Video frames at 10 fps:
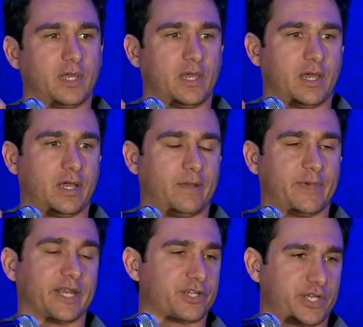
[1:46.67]
um,
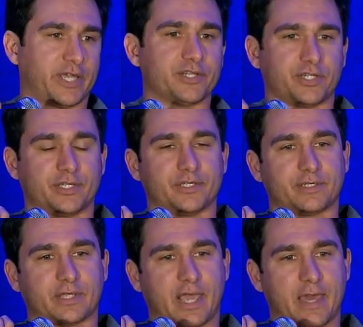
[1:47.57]
and
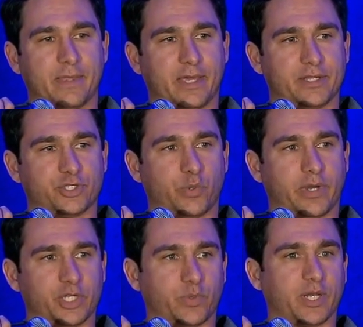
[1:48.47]
exchanges. And then
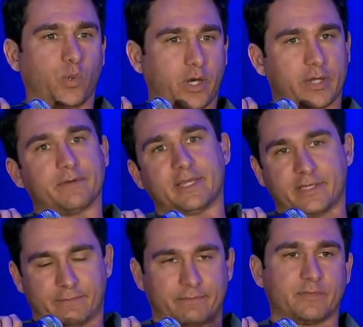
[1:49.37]
2021 and
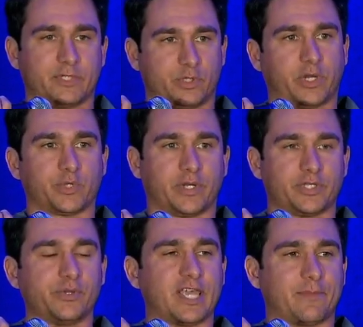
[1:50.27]
then
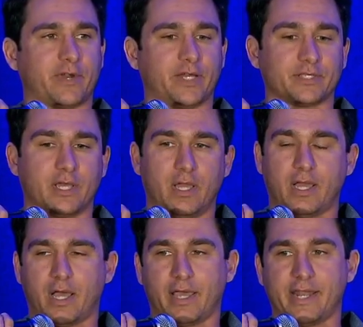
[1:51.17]
2022 came around,
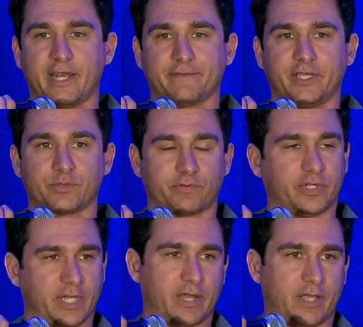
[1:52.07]
uh, and NFTs were
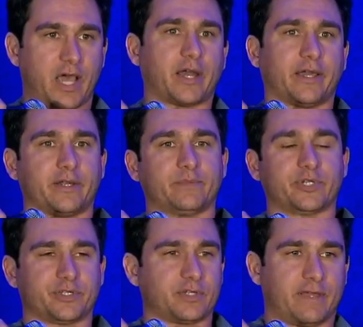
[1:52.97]
really kind of the hot item,
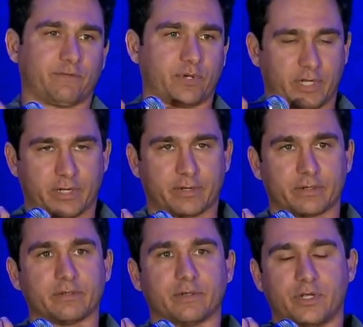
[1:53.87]
which everyone here
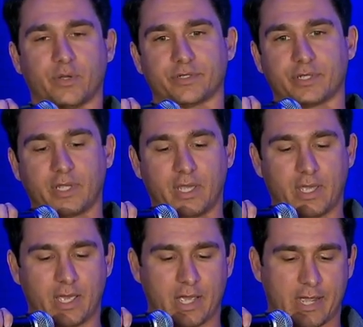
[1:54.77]
knows.
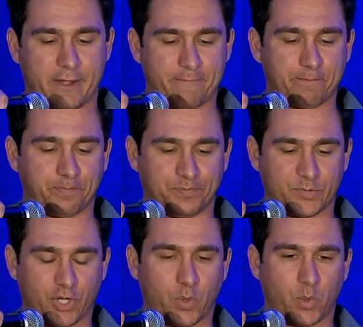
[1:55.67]
Um,
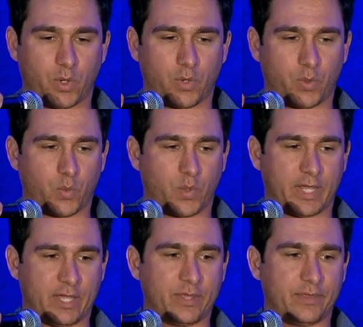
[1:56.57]
so
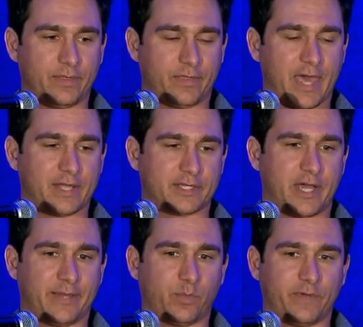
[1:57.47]
in that
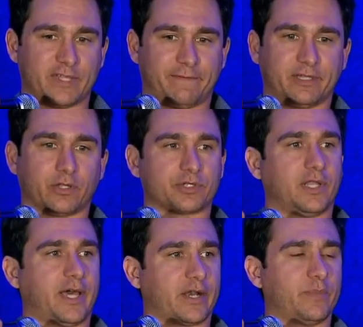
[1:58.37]
time, we've definitely learned a
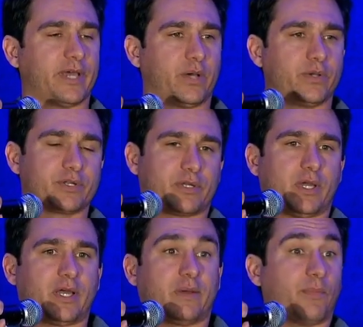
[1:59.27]
lot about
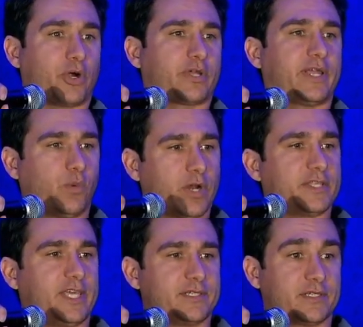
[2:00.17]
uh, marketing and what it
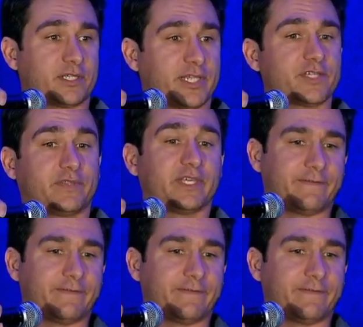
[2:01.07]
takes to successfully